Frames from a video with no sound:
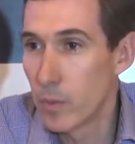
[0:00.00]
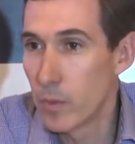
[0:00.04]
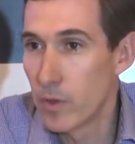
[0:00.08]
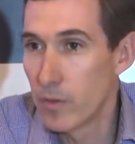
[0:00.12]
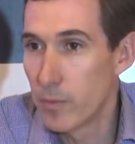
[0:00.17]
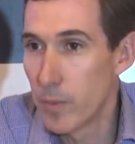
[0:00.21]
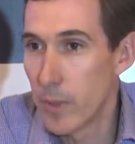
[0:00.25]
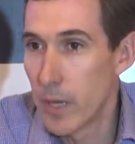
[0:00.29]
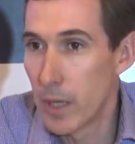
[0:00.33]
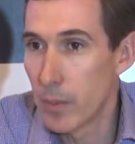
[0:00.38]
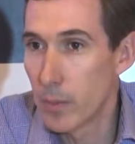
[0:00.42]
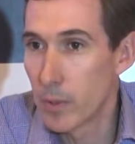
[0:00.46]

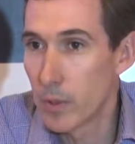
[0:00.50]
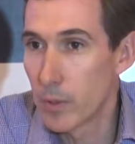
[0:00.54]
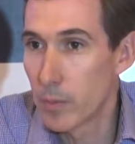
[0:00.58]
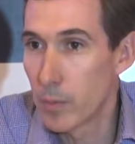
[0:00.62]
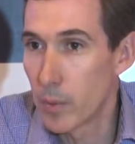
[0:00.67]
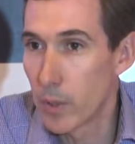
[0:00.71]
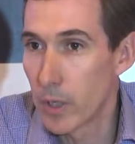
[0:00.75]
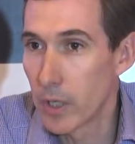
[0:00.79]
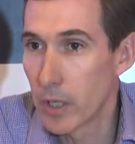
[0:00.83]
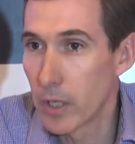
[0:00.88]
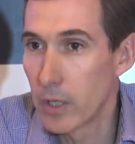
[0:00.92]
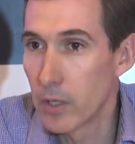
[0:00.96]
we've been able to
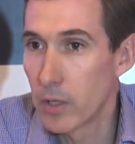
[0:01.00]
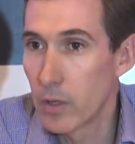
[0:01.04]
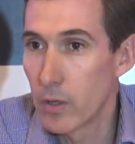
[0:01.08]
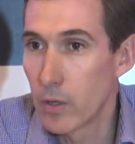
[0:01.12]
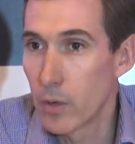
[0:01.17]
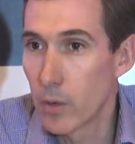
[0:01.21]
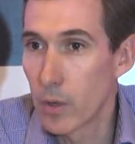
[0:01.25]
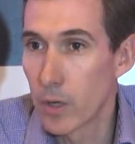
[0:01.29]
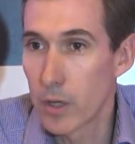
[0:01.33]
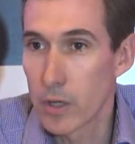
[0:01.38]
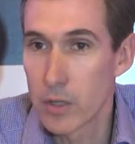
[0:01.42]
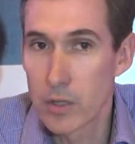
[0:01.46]
bring into
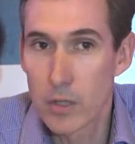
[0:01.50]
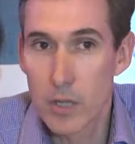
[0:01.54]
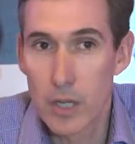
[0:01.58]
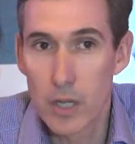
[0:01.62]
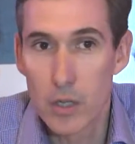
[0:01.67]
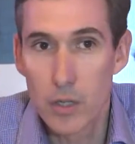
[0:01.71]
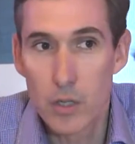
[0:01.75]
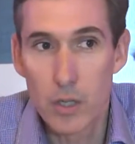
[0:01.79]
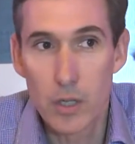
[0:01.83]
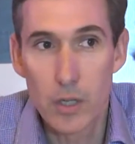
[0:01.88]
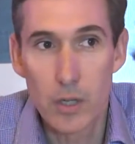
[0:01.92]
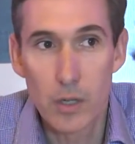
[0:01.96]
the
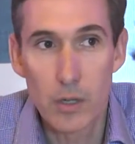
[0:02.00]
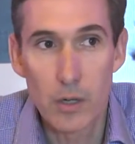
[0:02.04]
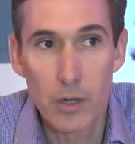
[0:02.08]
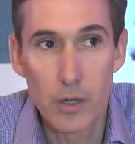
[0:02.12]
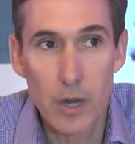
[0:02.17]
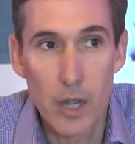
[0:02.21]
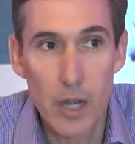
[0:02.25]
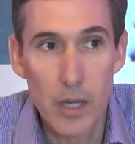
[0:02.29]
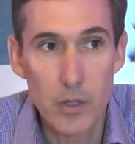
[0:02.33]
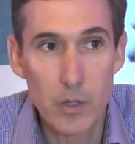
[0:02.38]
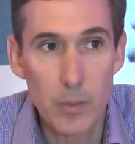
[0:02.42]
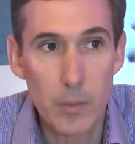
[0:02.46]
organization here
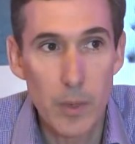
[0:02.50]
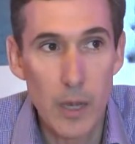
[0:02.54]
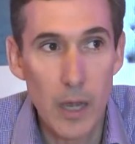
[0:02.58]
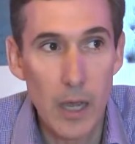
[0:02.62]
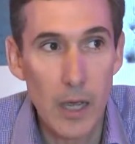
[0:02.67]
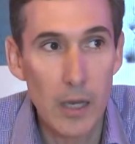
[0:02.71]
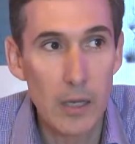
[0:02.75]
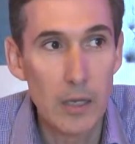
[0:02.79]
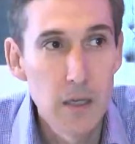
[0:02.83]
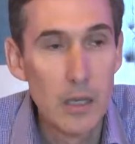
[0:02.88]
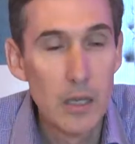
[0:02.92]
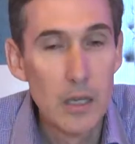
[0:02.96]
in
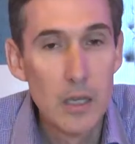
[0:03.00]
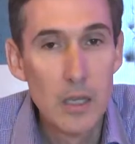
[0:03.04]
Hyderabad.